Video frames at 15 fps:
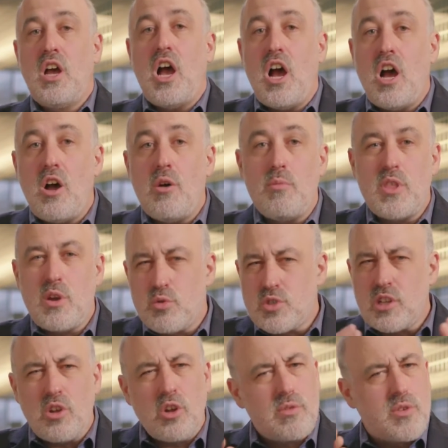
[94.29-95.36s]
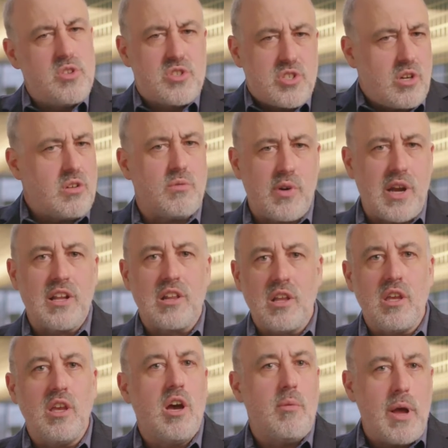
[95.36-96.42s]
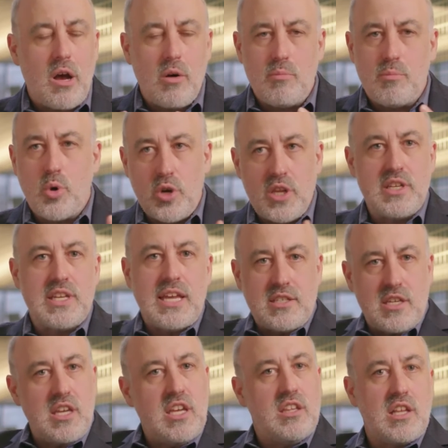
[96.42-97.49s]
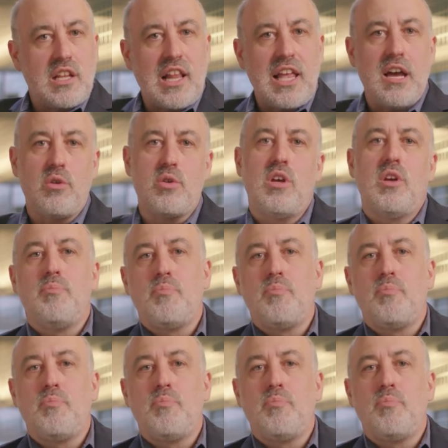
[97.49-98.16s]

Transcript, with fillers: Um, there was a lot of concern, frankly, about putting data in the cloud.